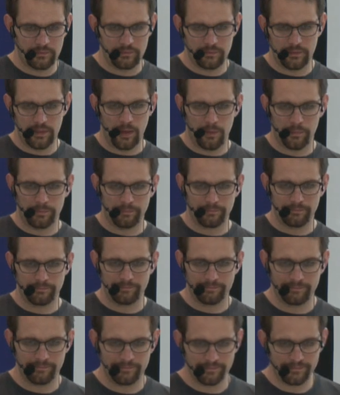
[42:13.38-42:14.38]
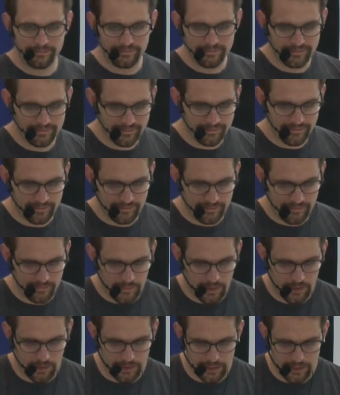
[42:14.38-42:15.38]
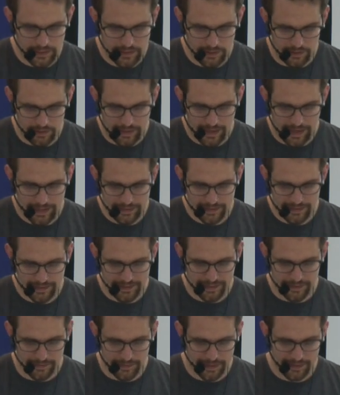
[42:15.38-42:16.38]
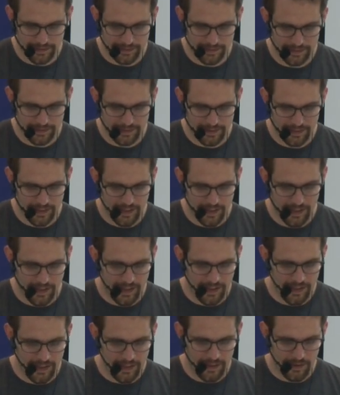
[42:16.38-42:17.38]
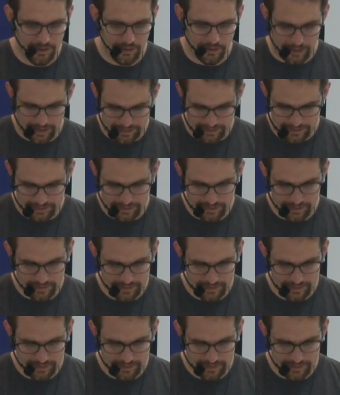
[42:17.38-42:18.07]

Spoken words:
Nope. Or just concat or something. All right.